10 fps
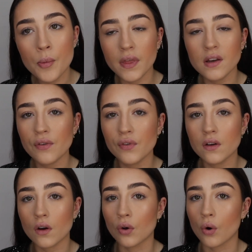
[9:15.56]
But they
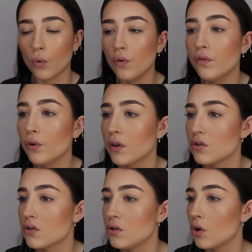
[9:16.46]
definitely don't look awful. They're
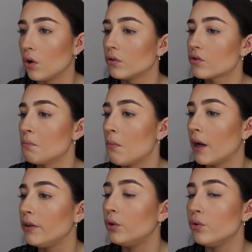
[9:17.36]
just not
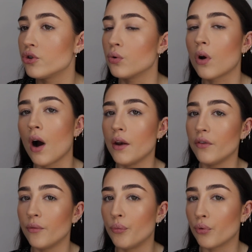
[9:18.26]
my usual kind
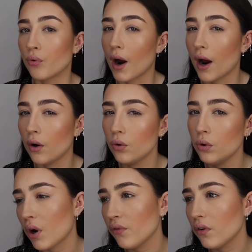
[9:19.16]
of brow
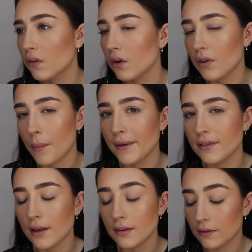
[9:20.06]
preference, if that makes
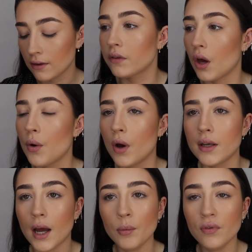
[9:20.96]
sense. So
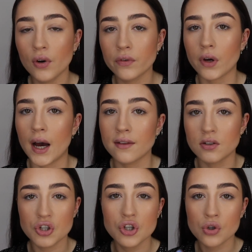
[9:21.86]
now moving on on to eyes. I
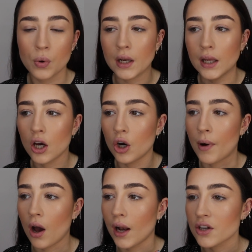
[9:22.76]
did just quickly curl
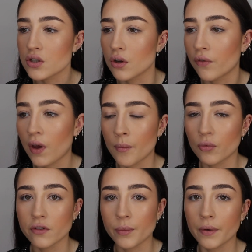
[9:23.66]
my eyelashes off
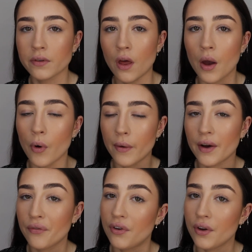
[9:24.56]
camera as well so that I won't
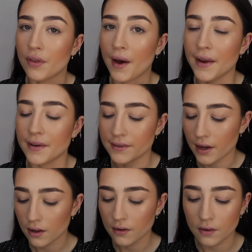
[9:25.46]
have to do that in a
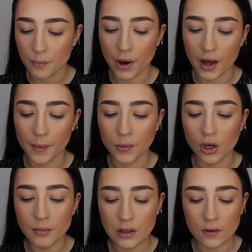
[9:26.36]
second, but I'm
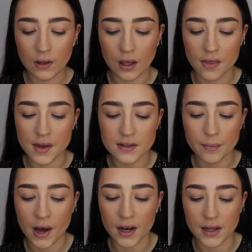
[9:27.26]
going to be using this
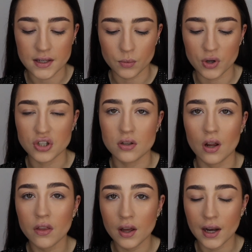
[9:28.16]
palette, which is
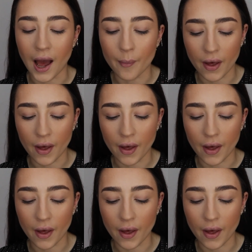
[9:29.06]
another collab,